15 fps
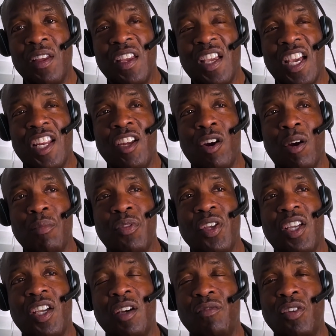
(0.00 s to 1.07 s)
And here I'm
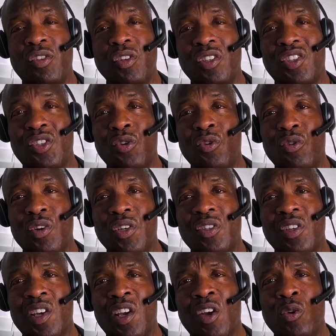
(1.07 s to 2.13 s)
thinking of the Dutch tourist
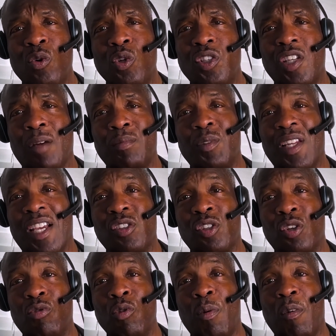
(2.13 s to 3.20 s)
who stopped and asked a
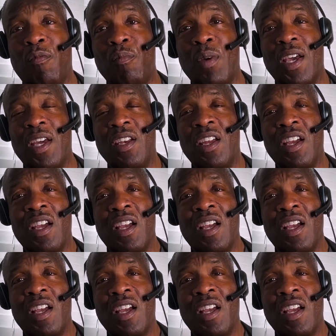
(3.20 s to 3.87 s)
group of men